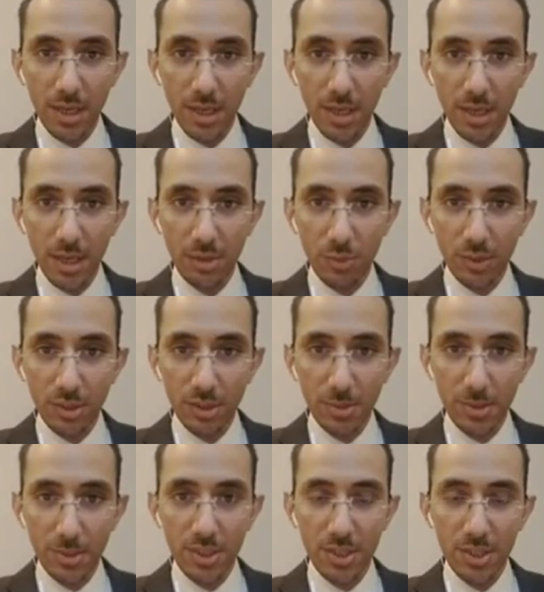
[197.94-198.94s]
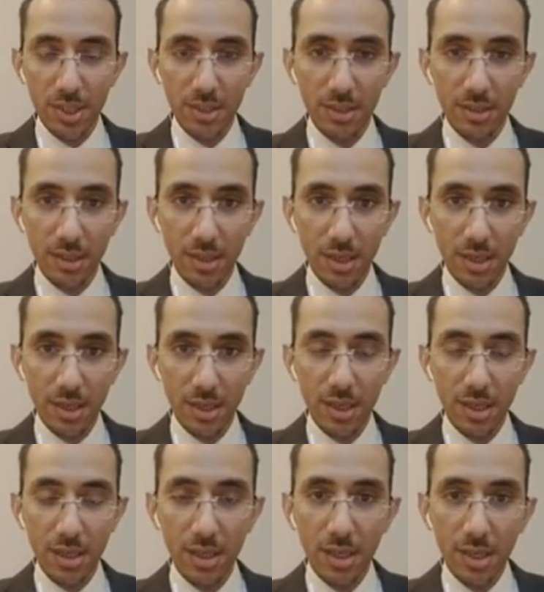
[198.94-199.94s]
the
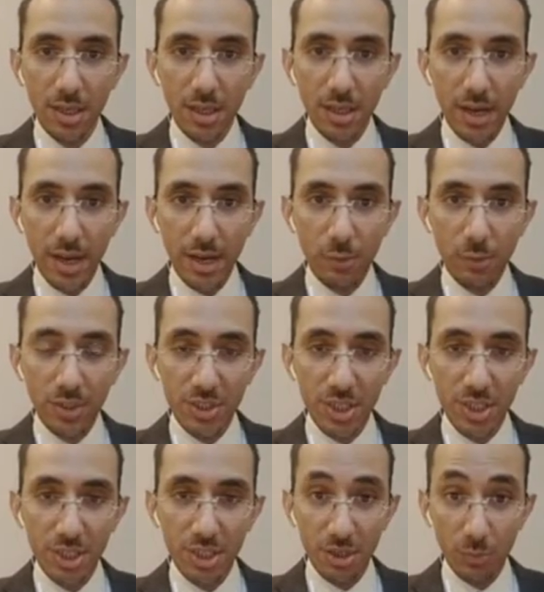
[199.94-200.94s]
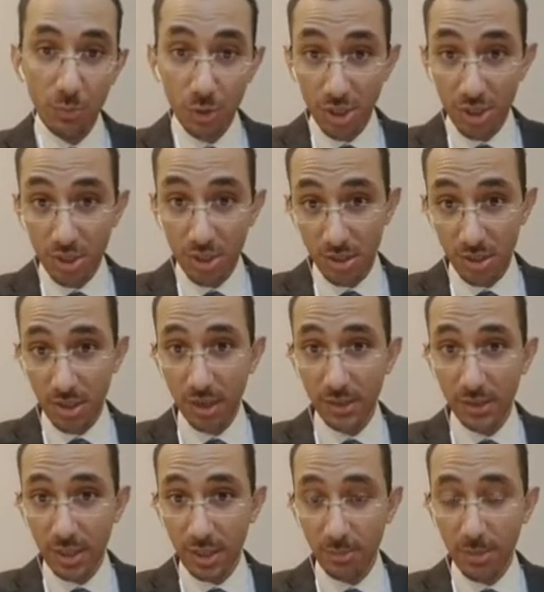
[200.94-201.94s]
20% acquisition, which is
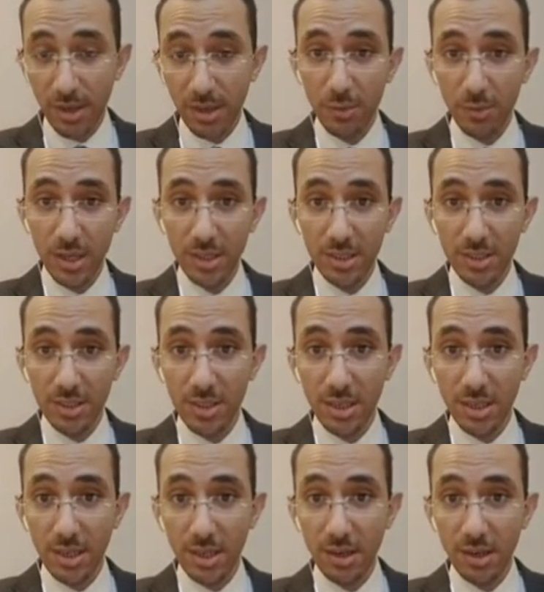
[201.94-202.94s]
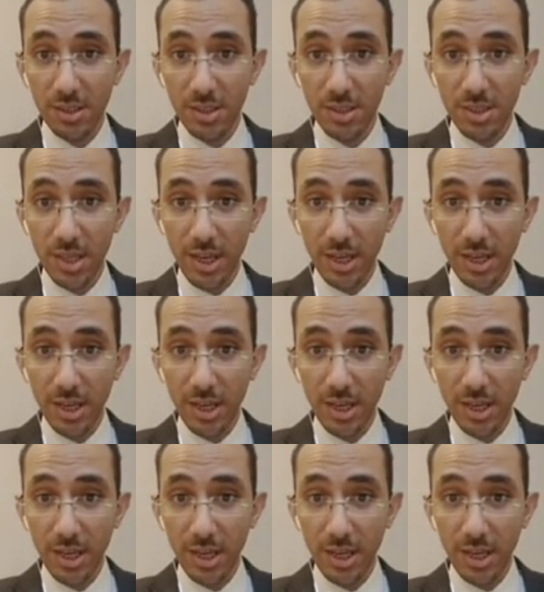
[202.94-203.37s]
currently, by the way, it's an early